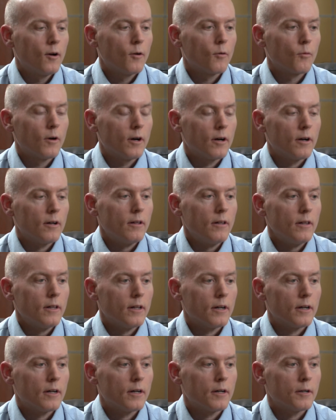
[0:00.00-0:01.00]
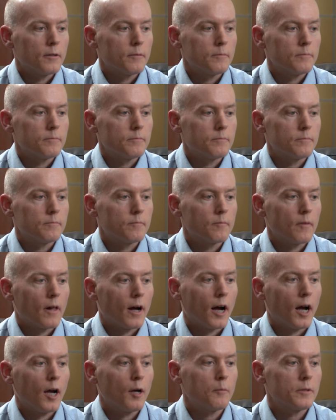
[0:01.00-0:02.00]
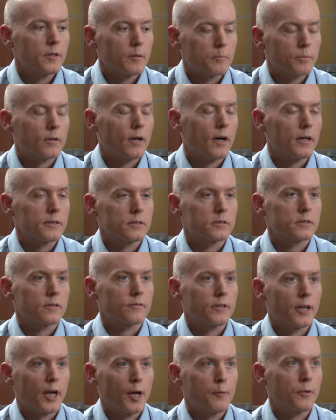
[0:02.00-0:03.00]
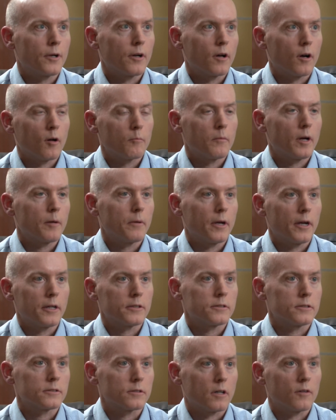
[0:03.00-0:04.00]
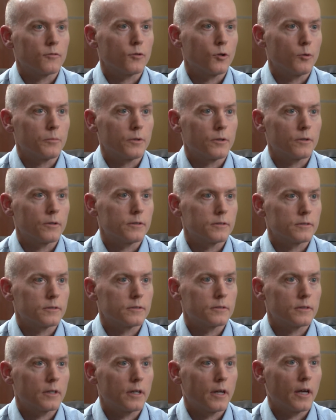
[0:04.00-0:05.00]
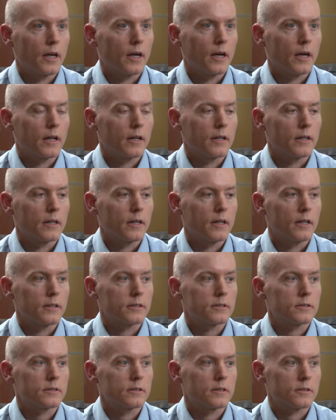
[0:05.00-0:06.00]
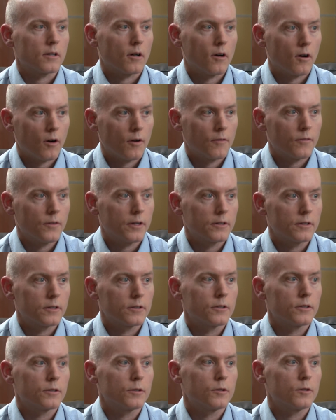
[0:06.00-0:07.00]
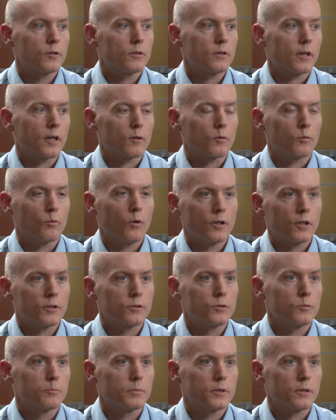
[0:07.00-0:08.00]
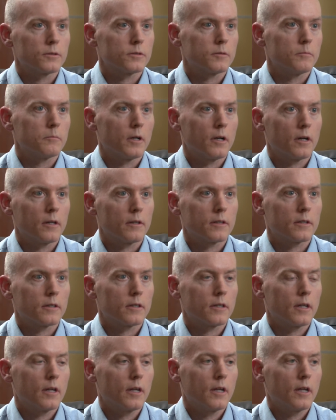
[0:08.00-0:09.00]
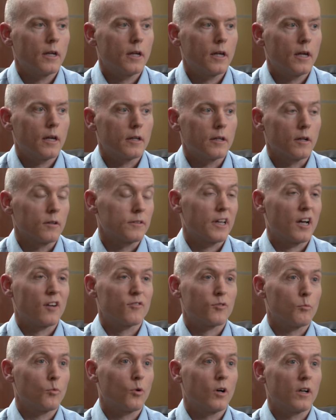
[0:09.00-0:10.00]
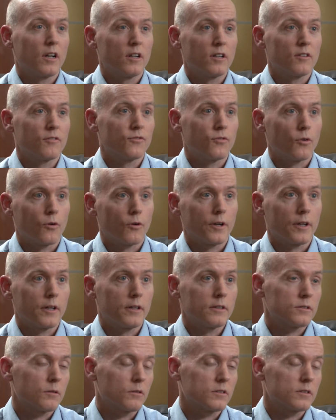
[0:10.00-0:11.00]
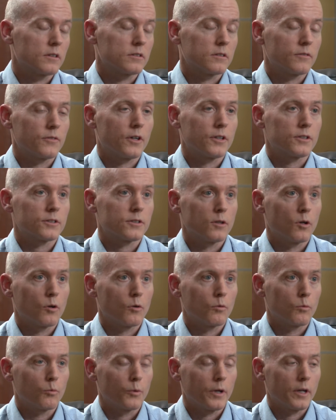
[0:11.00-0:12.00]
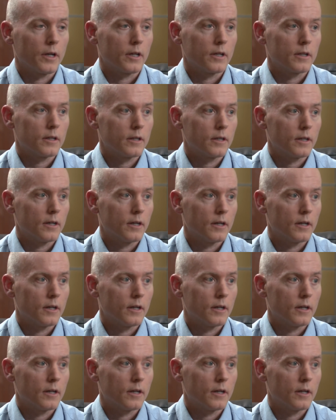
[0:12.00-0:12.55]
Well, I'm in the process of tapering all my patients off opioids. And it's a hard thing to do, like 1 or 2 pills a month, down from 140. So it's a very slow wean.